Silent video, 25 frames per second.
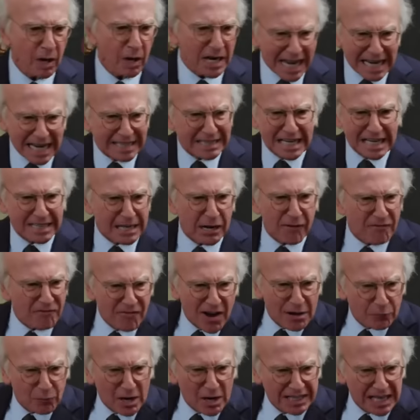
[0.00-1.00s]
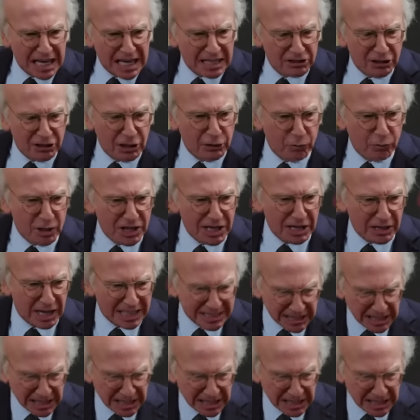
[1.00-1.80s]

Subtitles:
Well, I got a fatwa I gotta deal with here.